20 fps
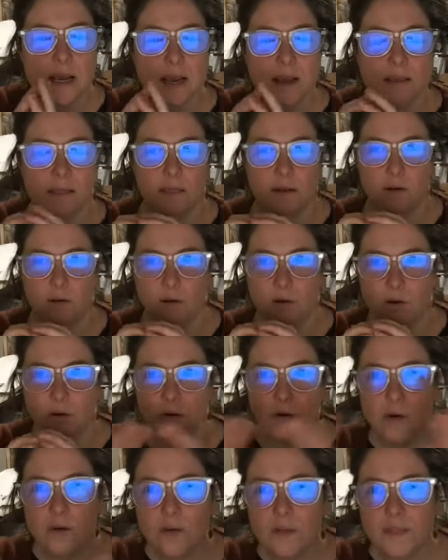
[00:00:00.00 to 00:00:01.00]
And the
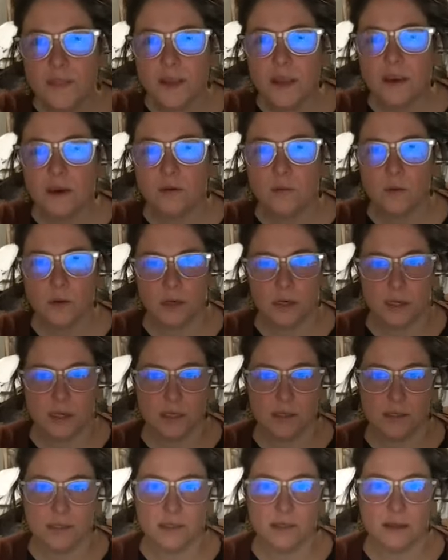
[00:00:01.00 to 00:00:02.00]
whole thing
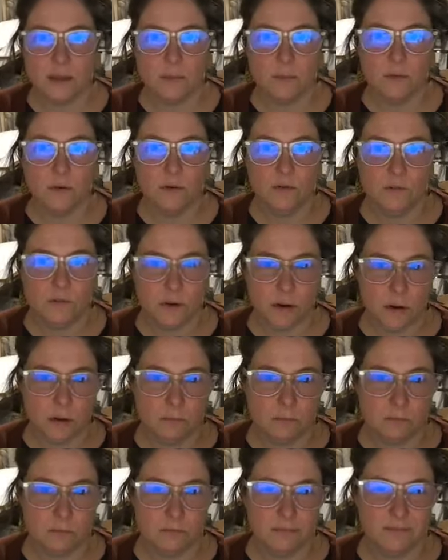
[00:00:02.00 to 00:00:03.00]
was assembled
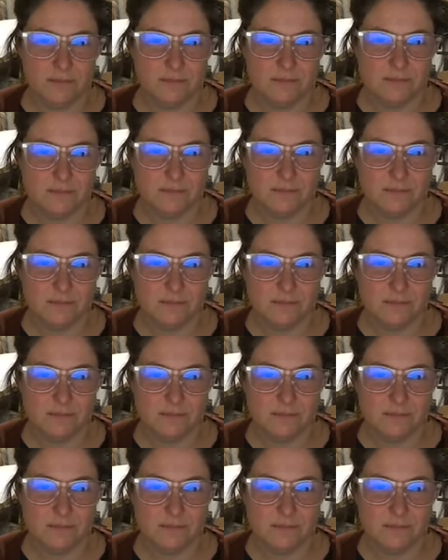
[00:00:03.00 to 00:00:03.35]
from